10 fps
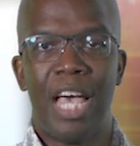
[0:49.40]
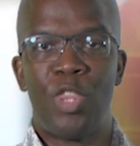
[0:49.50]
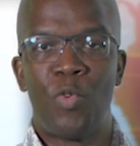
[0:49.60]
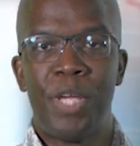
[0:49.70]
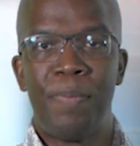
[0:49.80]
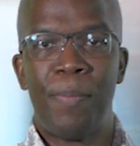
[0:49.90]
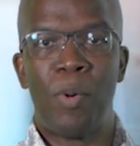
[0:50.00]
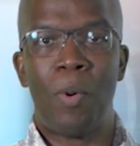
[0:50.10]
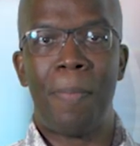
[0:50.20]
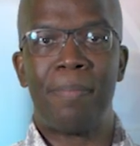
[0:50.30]
And 3
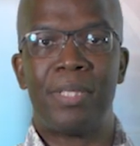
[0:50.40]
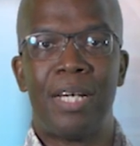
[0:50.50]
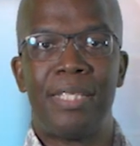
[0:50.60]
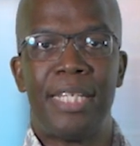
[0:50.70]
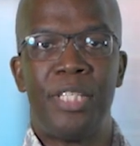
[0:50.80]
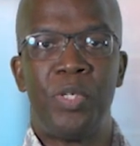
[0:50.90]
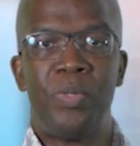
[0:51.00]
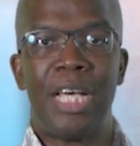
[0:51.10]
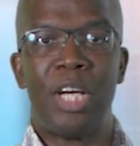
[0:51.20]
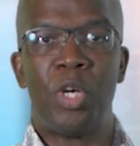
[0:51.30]
people were baptised into
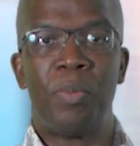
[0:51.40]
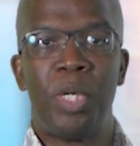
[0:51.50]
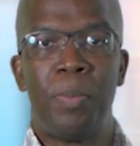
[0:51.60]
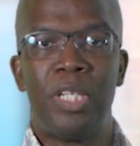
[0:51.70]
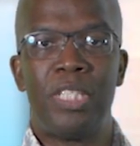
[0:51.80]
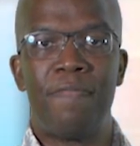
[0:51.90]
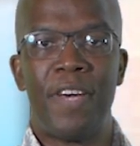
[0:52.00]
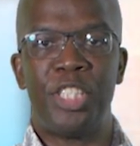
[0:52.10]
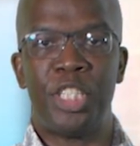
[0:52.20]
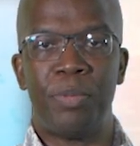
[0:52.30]
Downham Community
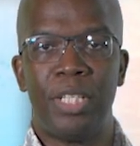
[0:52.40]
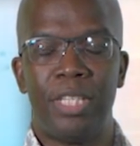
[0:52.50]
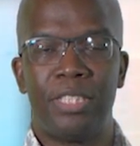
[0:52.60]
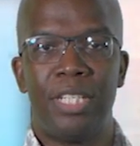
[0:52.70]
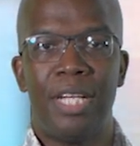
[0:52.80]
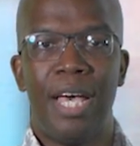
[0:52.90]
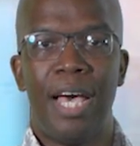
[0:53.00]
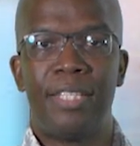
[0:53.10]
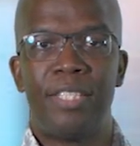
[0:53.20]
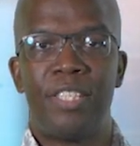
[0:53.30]
Fellowship Church
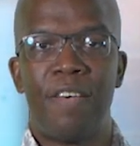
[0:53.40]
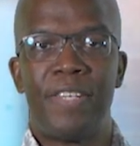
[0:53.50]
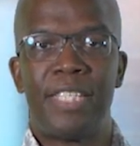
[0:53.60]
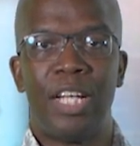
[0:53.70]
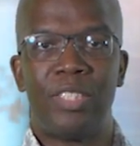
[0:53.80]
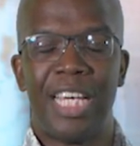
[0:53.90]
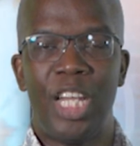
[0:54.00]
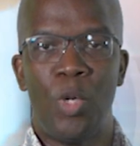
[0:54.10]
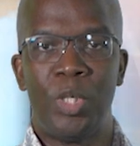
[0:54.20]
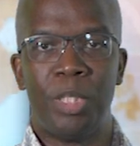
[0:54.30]
at a service held
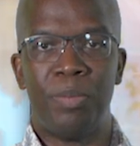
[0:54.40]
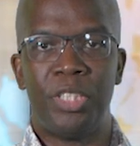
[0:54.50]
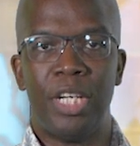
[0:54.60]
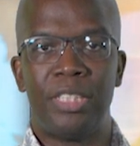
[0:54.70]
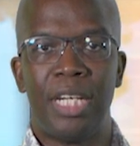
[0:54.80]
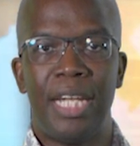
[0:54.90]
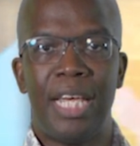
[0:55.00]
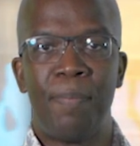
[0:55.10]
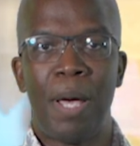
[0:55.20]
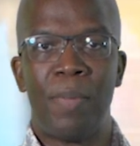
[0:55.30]
at Lewisham Church,
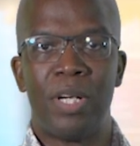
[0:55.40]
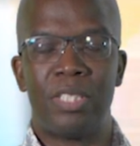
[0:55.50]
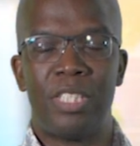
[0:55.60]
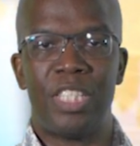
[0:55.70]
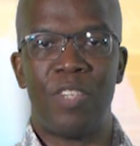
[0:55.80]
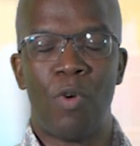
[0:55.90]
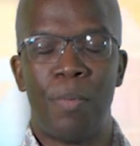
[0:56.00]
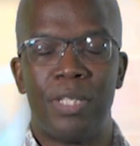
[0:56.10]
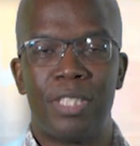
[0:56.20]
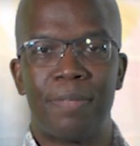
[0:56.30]
led by Pastor Steve
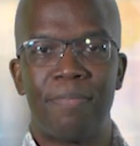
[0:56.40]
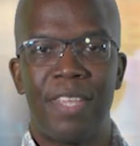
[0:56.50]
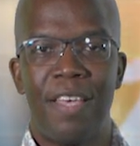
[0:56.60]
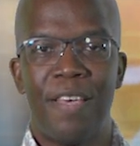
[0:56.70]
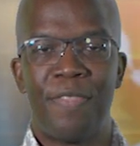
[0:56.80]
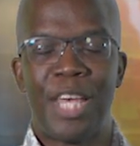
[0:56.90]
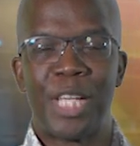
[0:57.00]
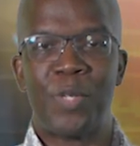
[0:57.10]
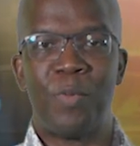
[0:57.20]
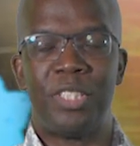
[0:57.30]
Roberts.
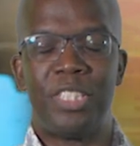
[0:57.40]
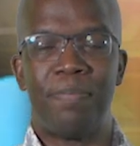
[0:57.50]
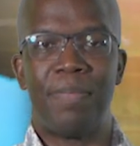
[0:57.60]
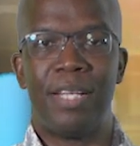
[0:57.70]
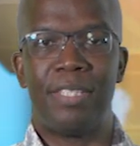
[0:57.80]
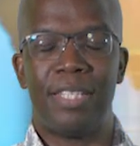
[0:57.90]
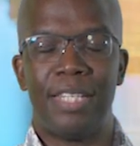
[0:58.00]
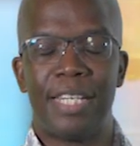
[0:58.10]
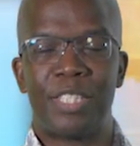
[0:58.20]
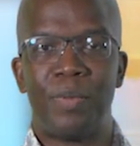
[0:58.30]
Thanks for watching. See
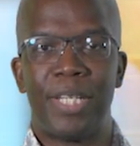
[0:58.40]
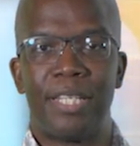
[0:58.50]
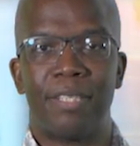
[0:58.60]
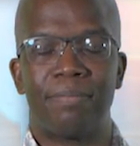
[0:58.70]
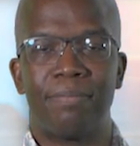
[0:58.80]
you next week.